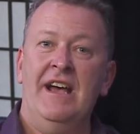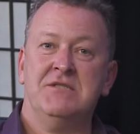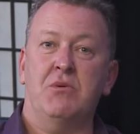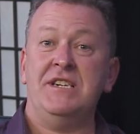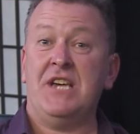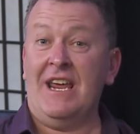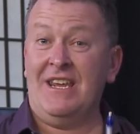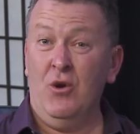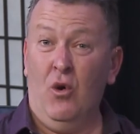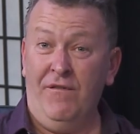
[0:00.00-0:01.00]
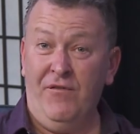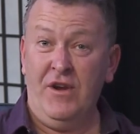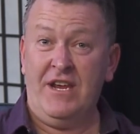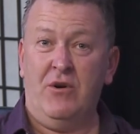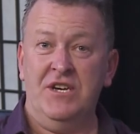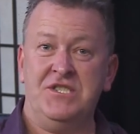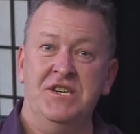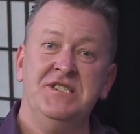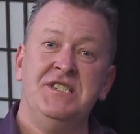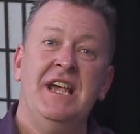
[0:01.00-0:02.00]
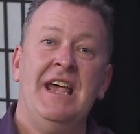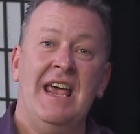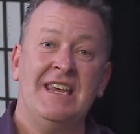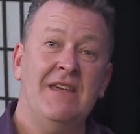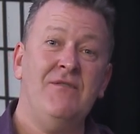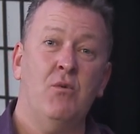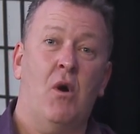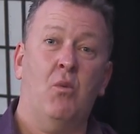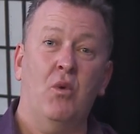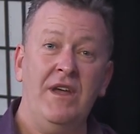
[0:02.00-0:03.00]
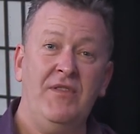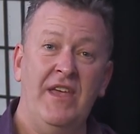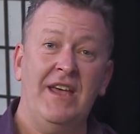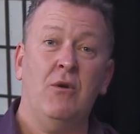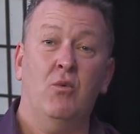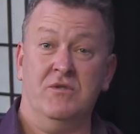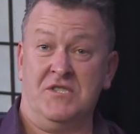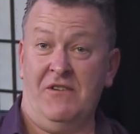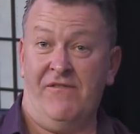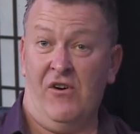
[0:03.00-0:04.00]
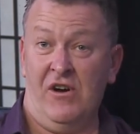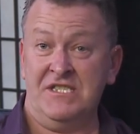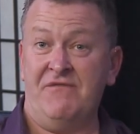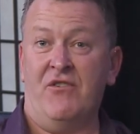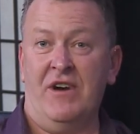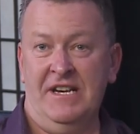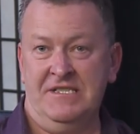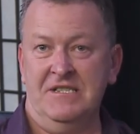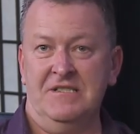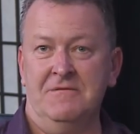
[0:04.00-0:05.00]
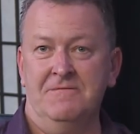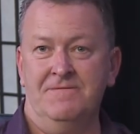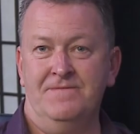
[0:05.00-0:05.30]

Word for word: as we take your footy questions and give you what we think will suffice for answers.